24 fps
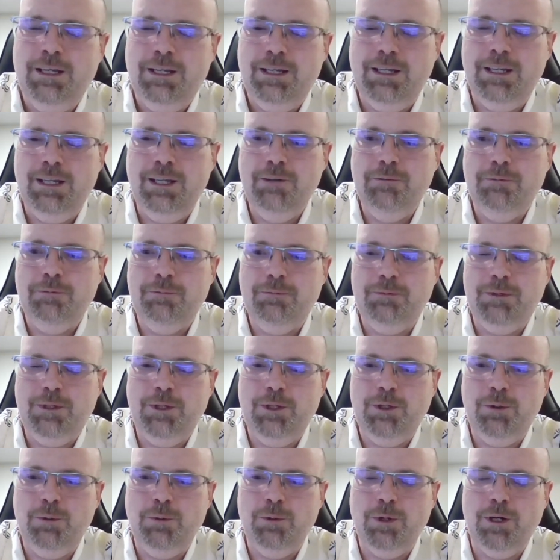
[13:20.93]
if
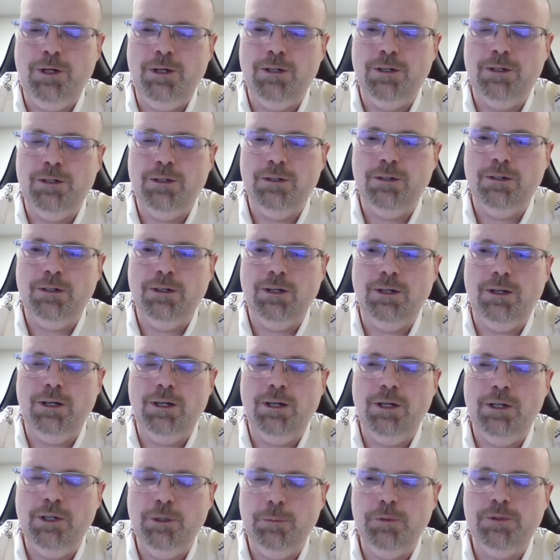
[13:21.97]
you are
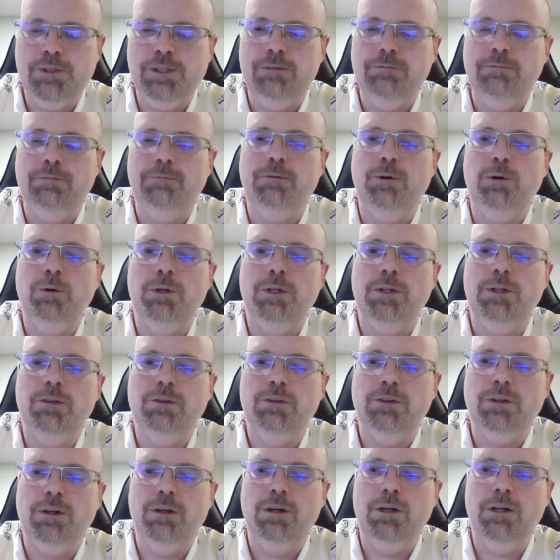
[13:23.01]
100%
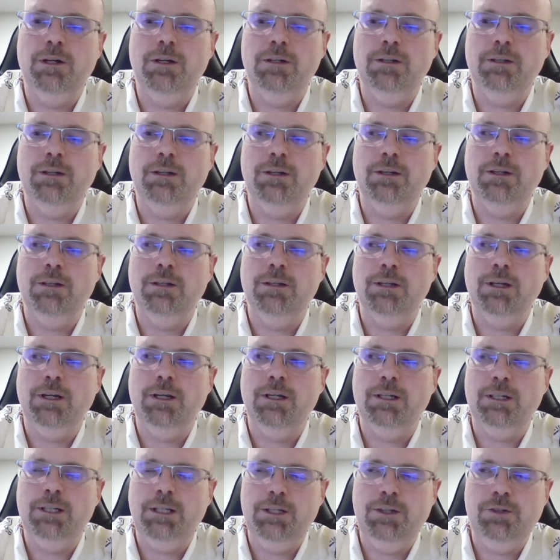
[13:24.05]
focused on uh,
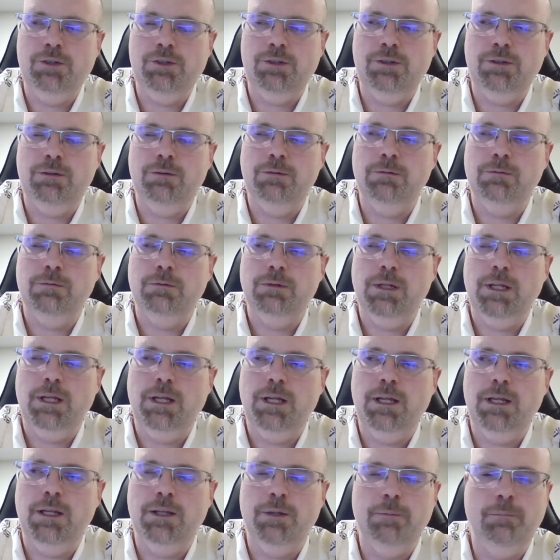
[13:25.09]
on an issue
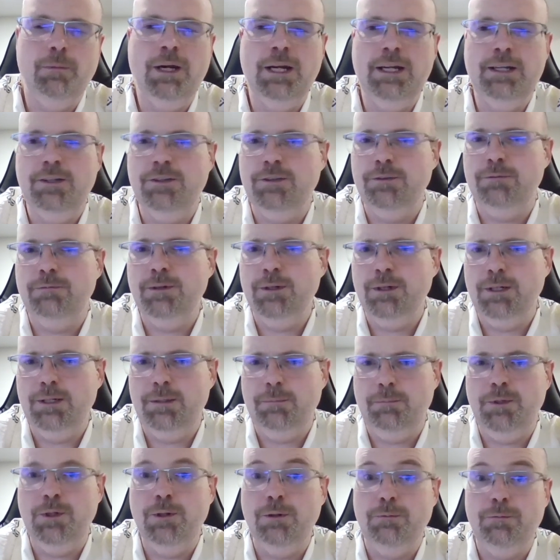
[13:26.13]
and the mind is a
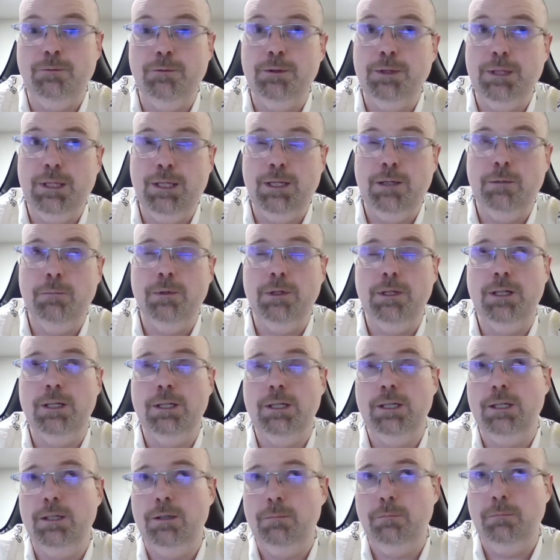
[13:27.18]
very beautiful thing but
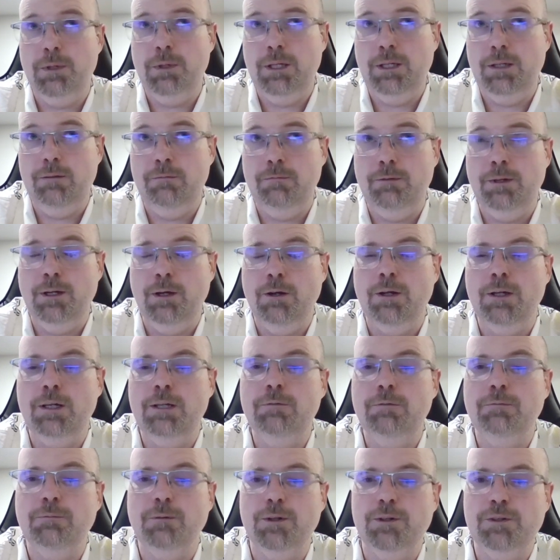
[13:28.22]
it can be
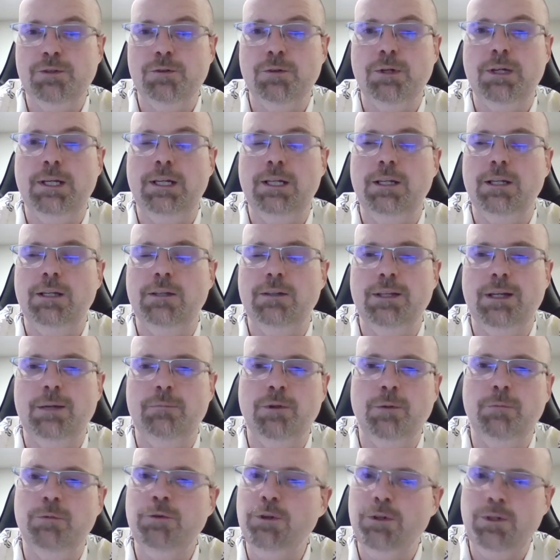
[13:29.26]
very frustrating at
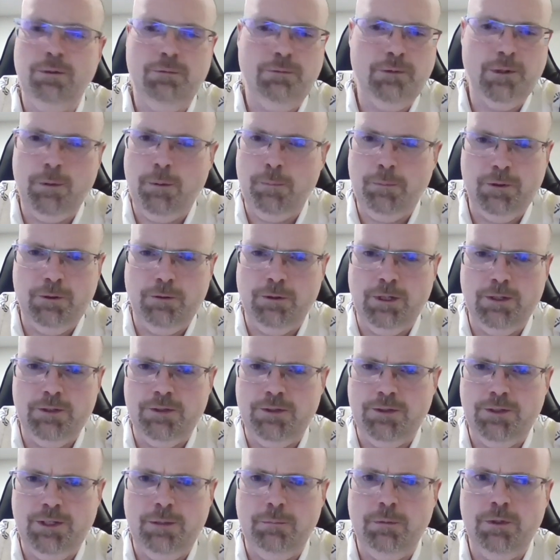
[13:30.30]
times i'm sure you've come up across
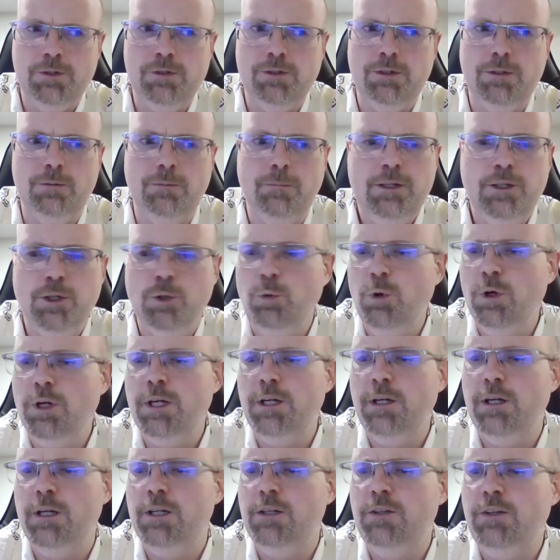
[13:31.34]
the same issue you're
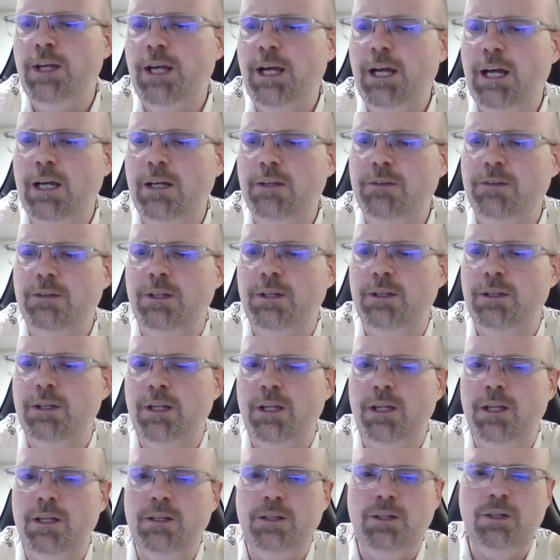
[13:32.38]
working on a task and
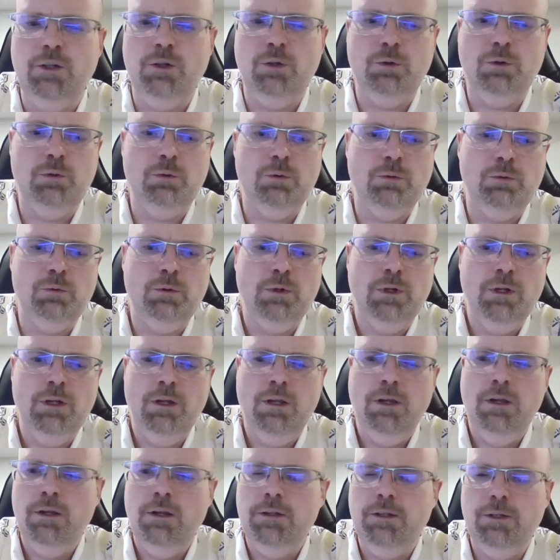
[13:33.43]
then you
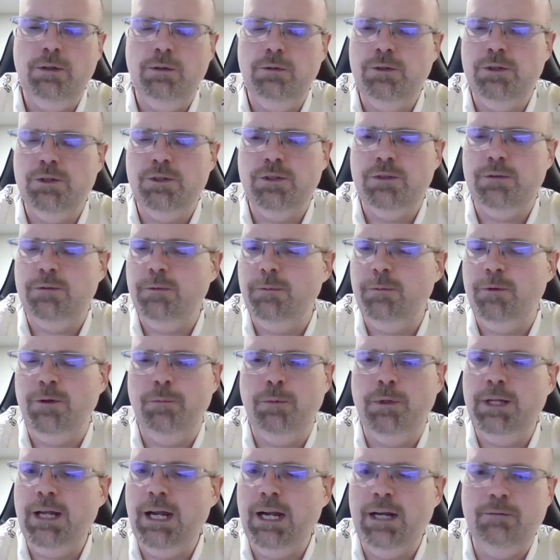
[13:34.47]
you just you've
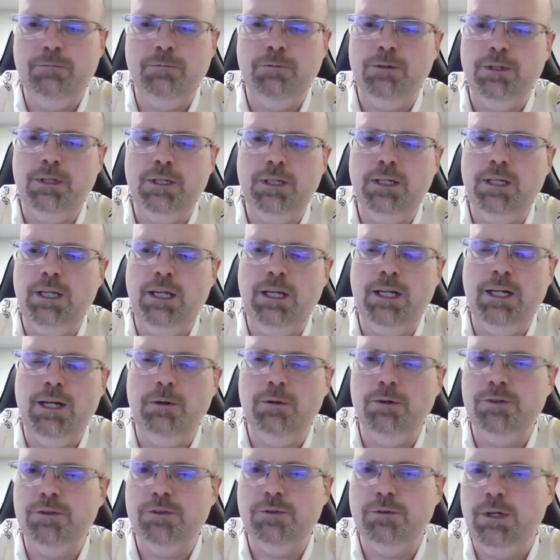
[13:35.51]
been at it for like eight
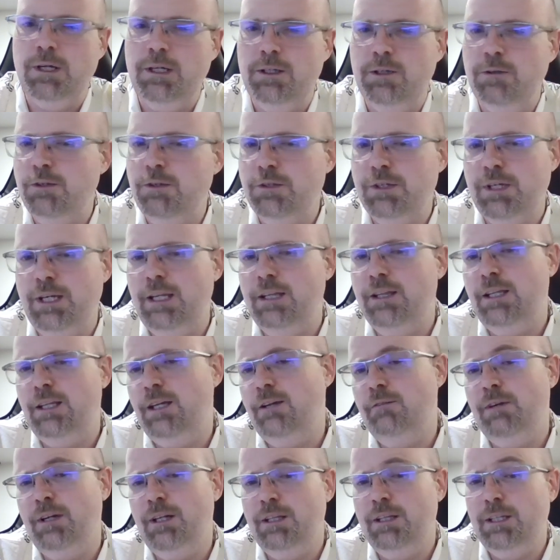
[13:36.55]
hours straight and you just can't
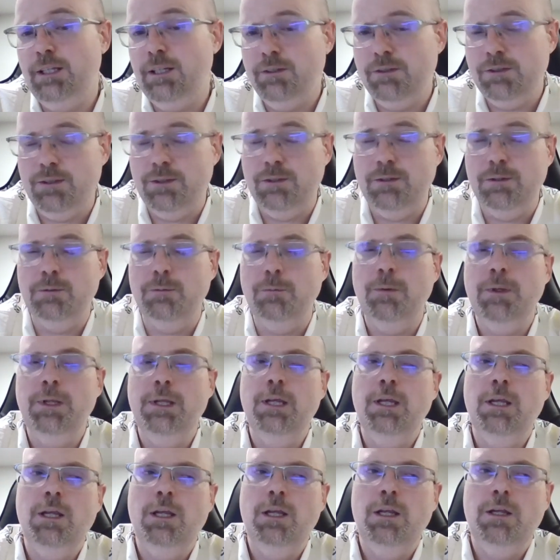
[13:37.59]
think of anything else to do
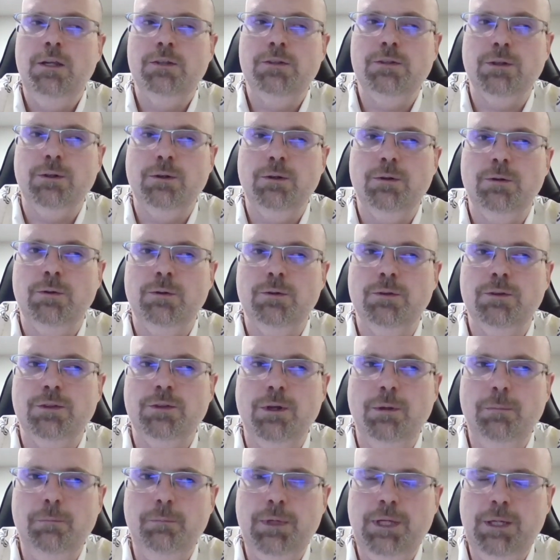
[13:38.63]
so
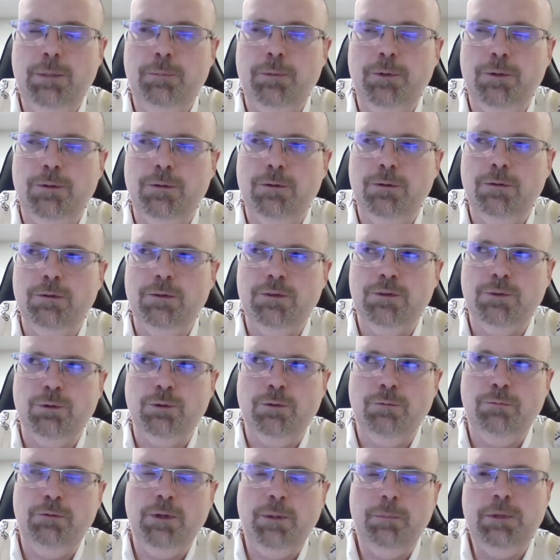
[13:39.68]
some people
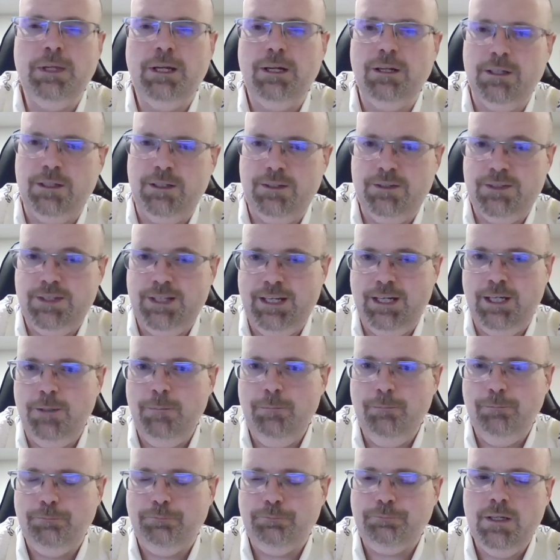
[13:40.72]
sort of flip that on its
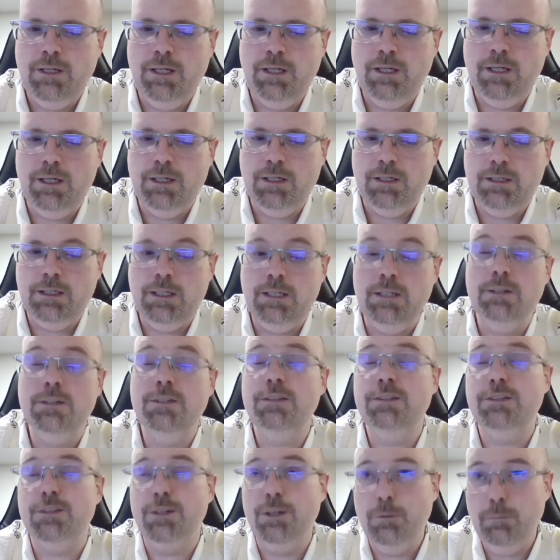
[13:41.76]
head and in
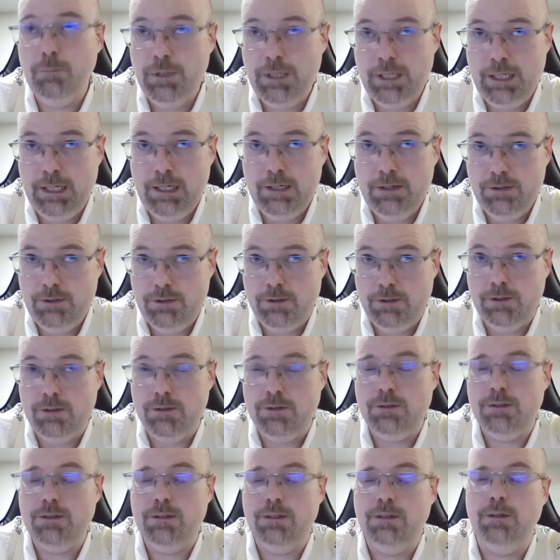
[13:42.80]
some
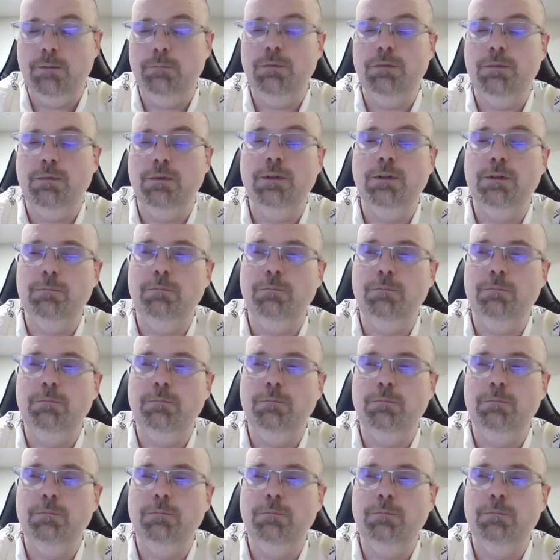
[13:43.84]
cases and